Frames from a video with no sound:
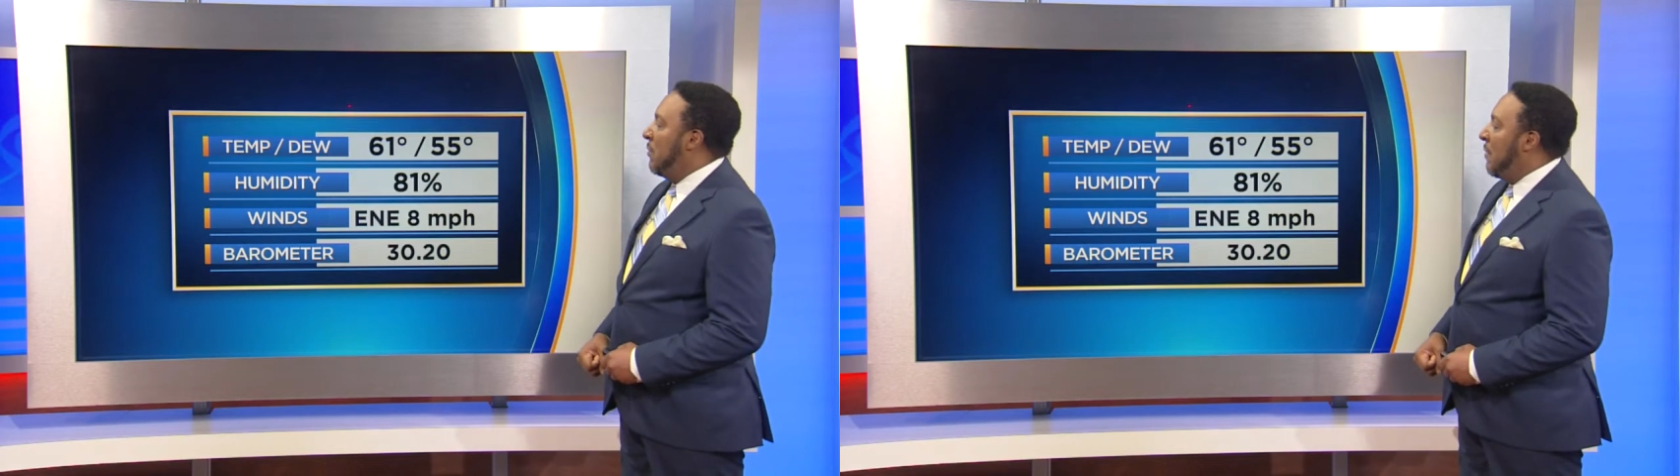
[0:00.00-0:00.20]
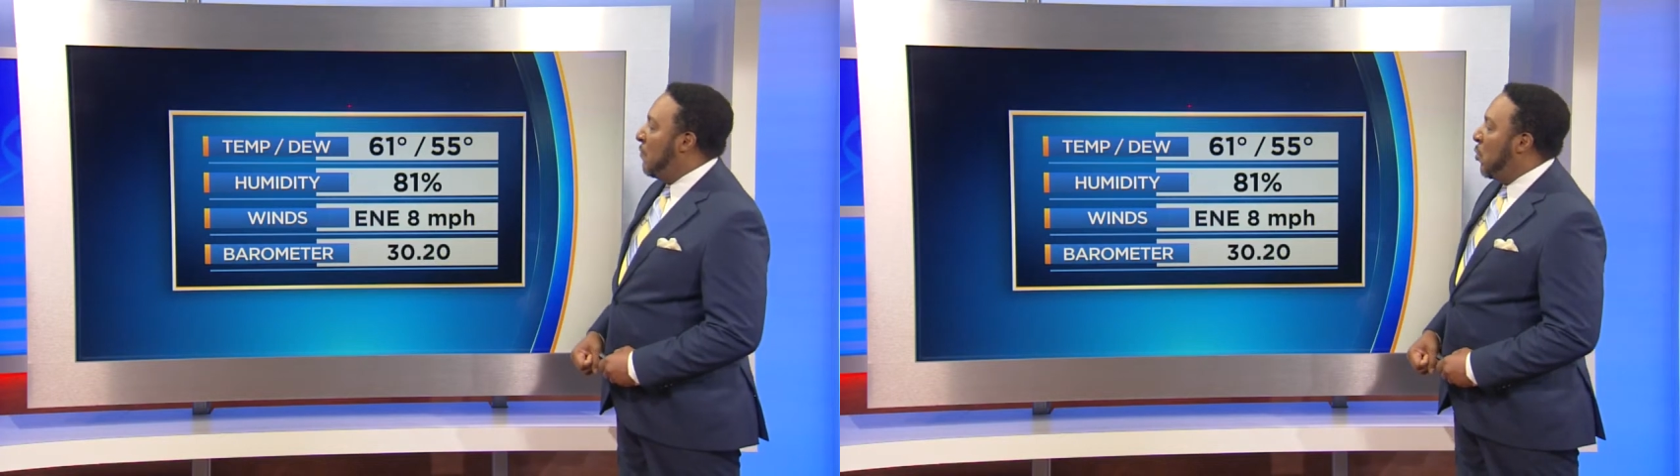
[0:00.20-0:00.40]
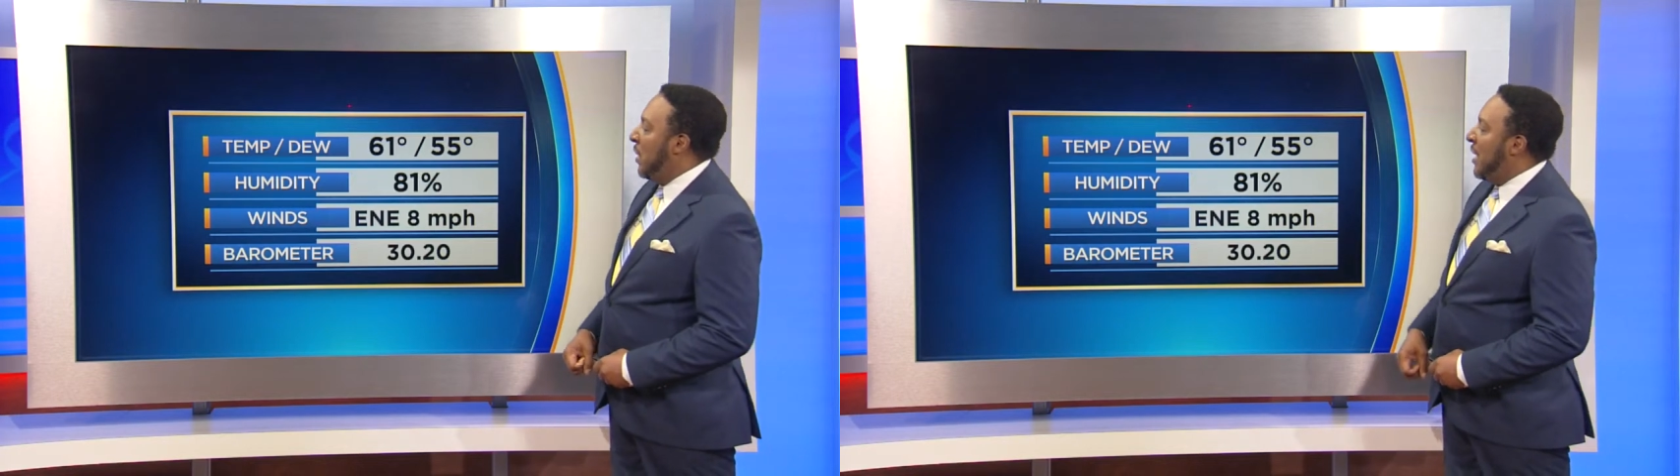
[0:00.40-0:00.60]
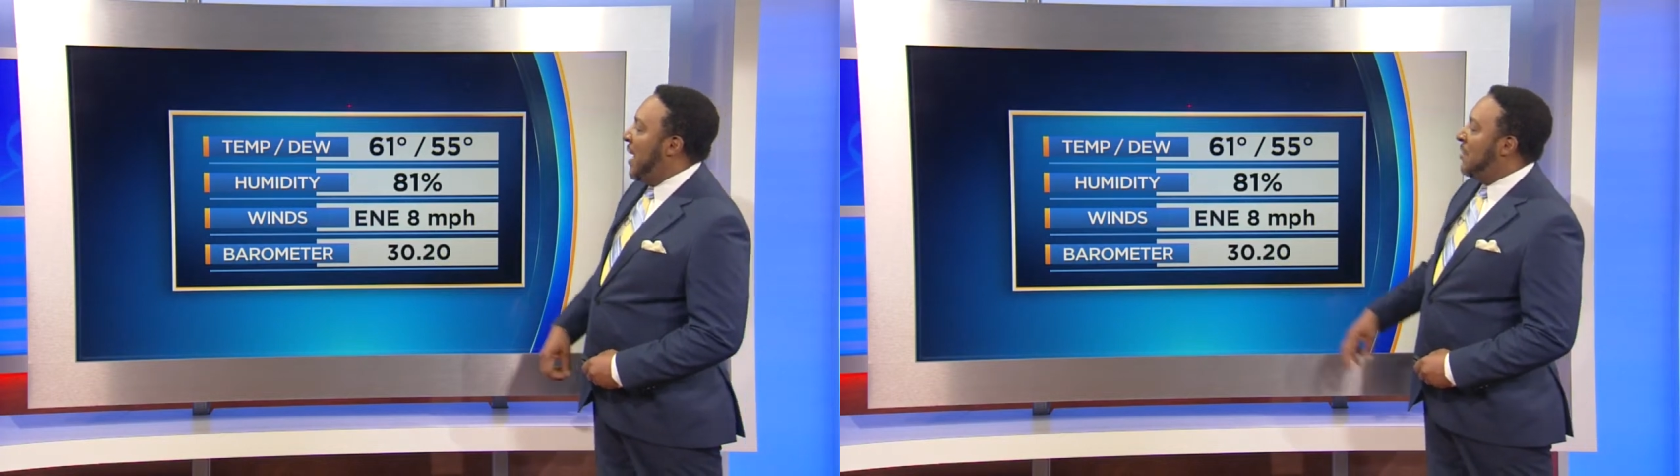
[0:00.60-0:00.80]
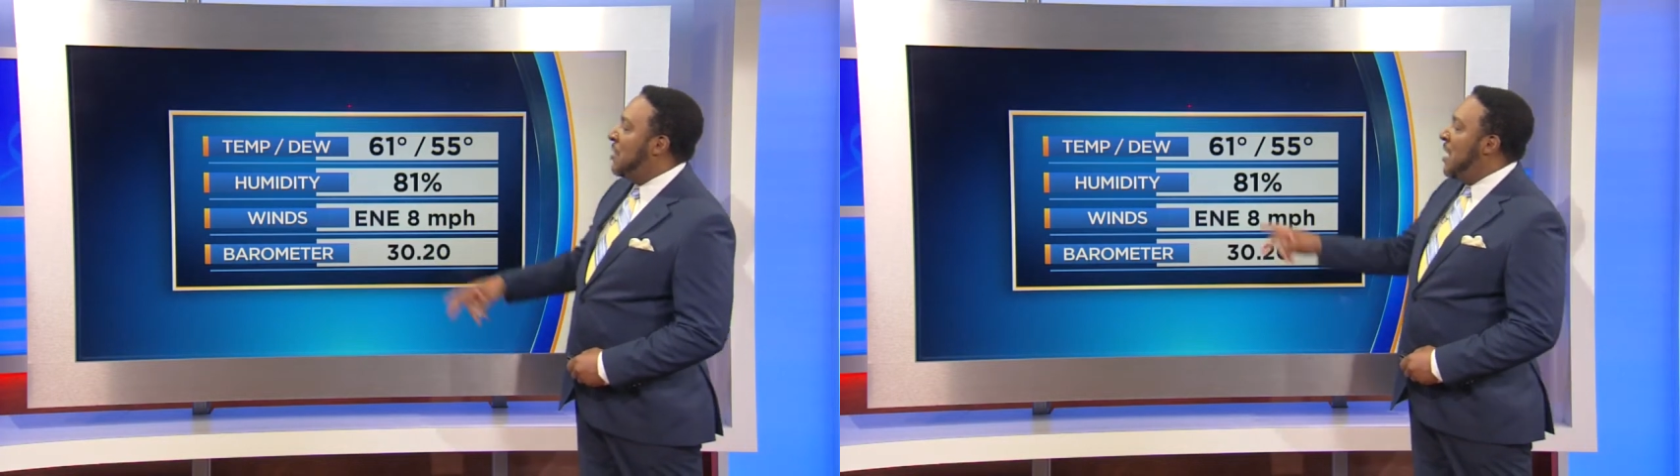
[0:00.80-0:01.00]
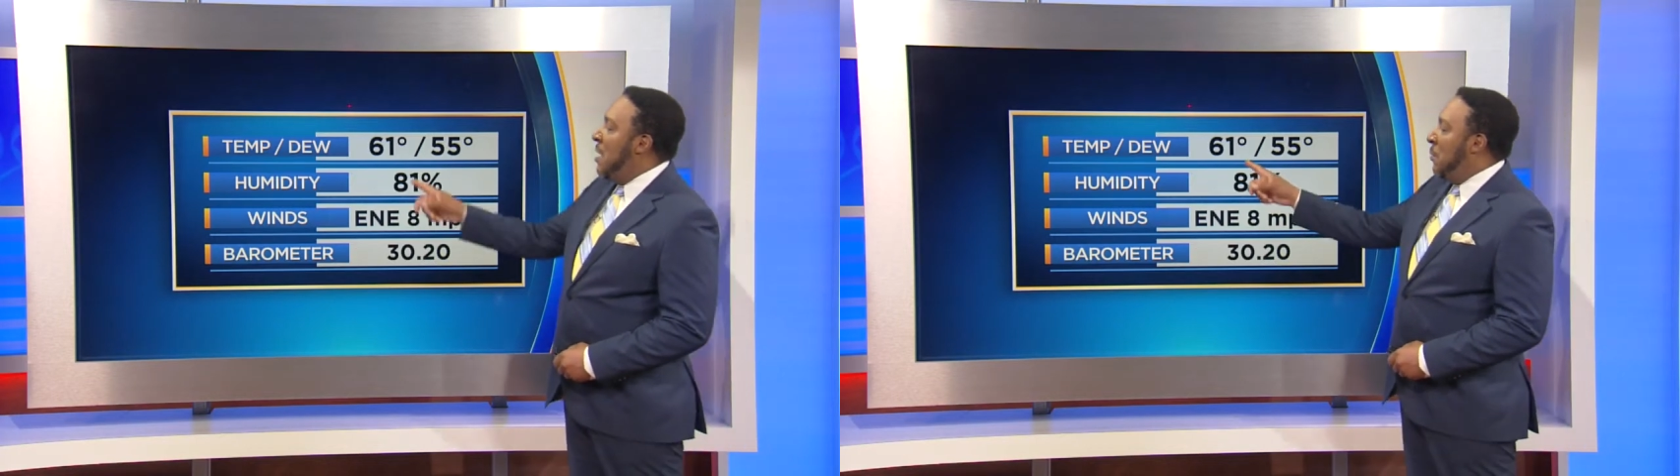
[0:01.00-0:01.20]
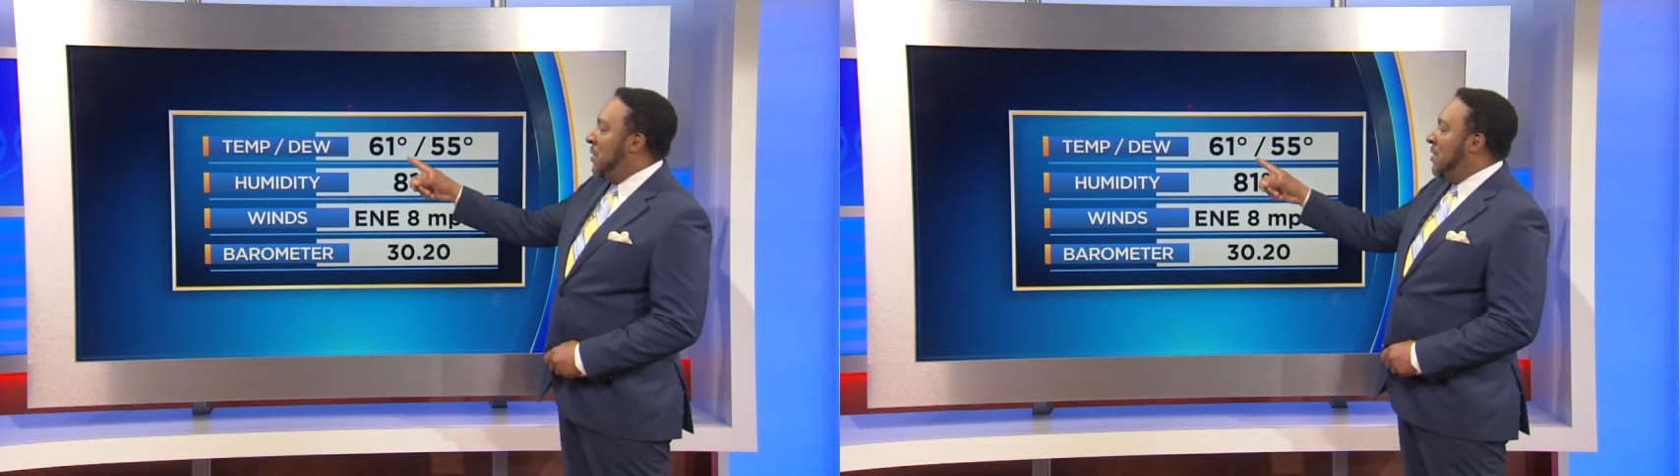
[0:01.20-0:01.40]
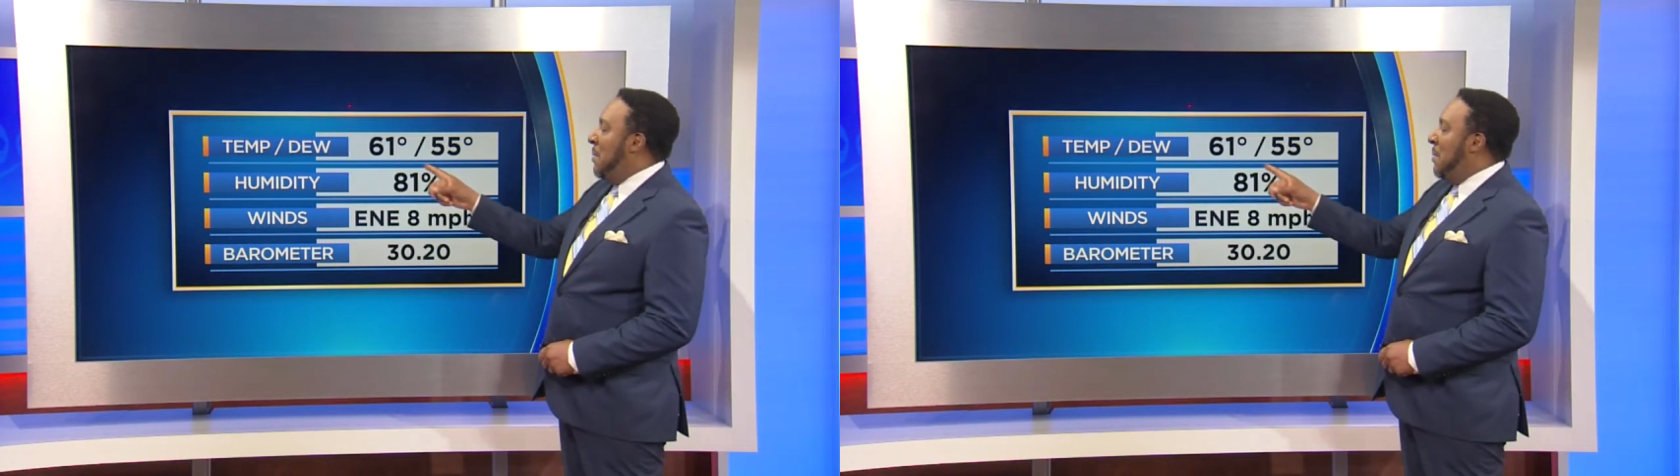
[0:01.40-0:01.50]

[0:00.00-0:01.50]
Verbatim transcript: of our forecast. And with the